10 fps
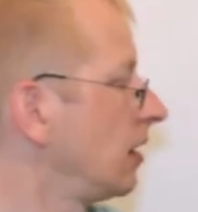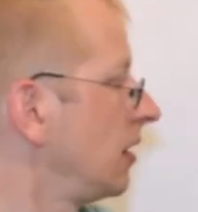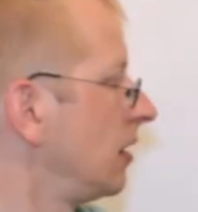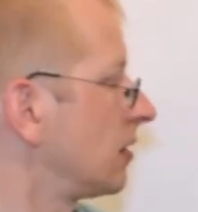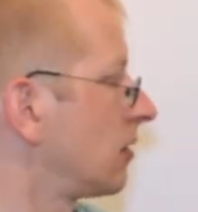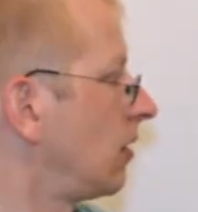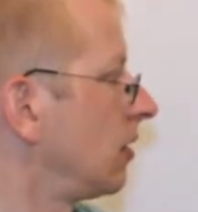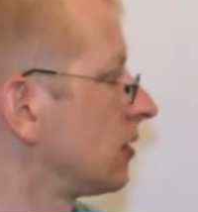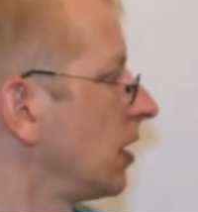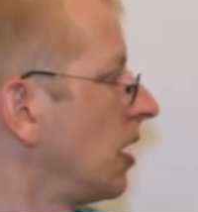It's
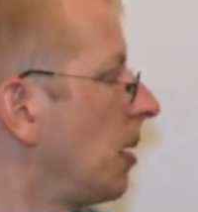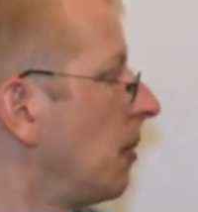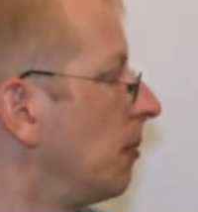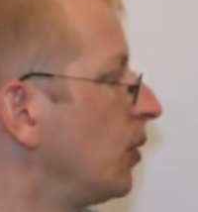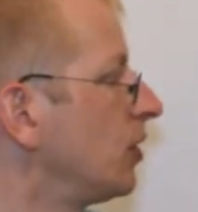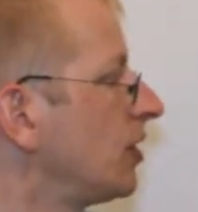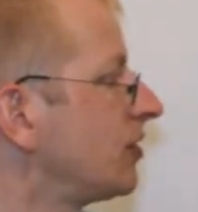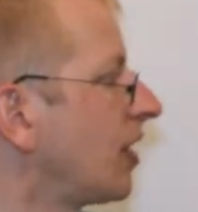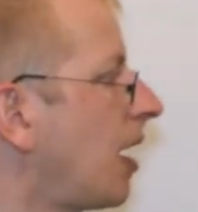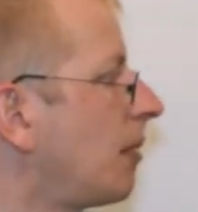called
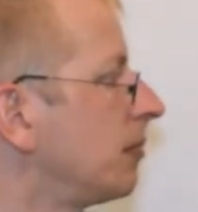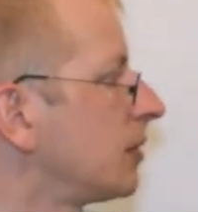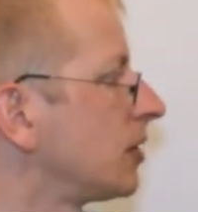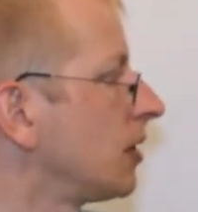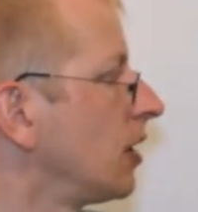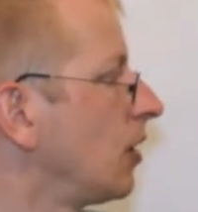Bundesamt